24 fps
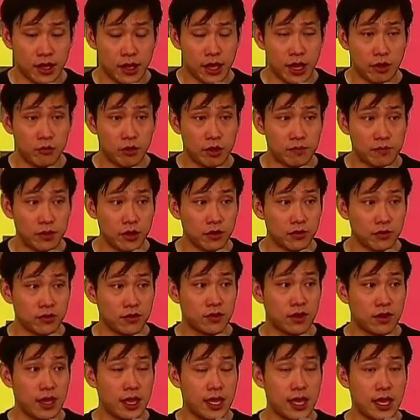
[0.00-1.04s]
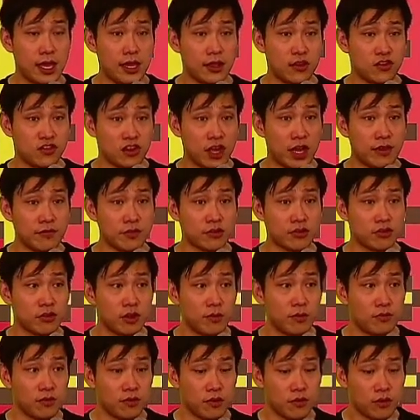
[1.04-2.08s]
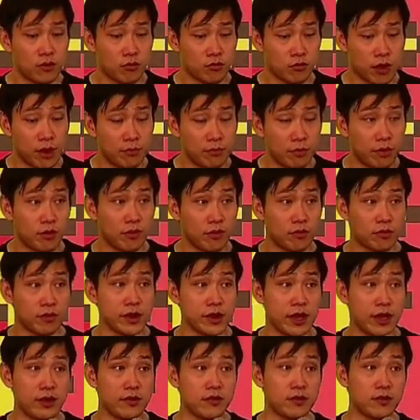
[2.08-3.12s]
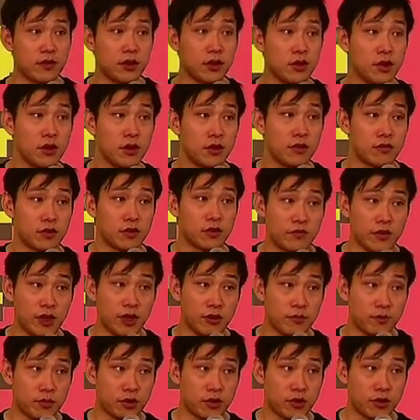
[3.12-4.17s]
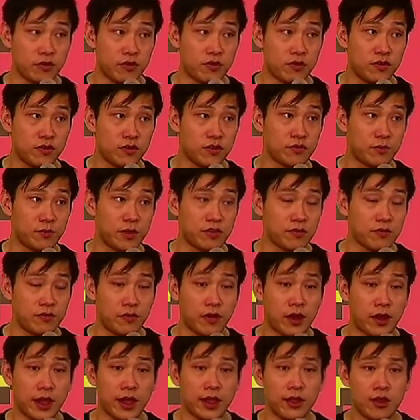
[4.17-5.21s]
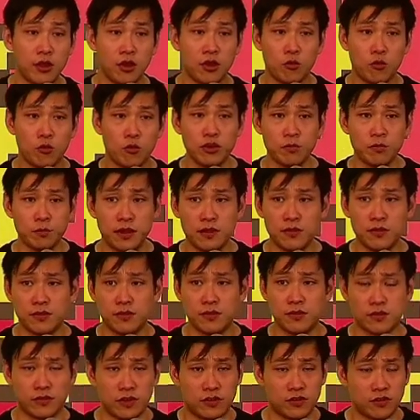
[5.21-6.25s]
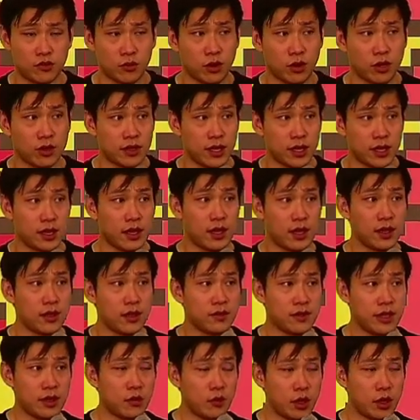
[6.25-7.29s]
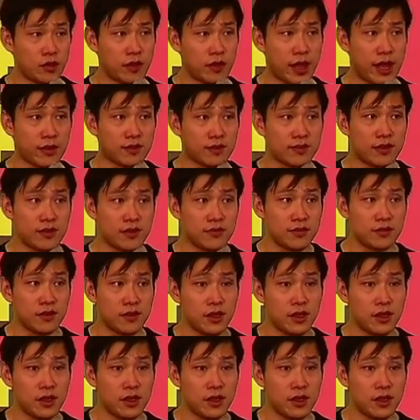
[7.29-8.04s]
We built a JavaScript REPL front end for developers to specify which pieces of historic data they want to access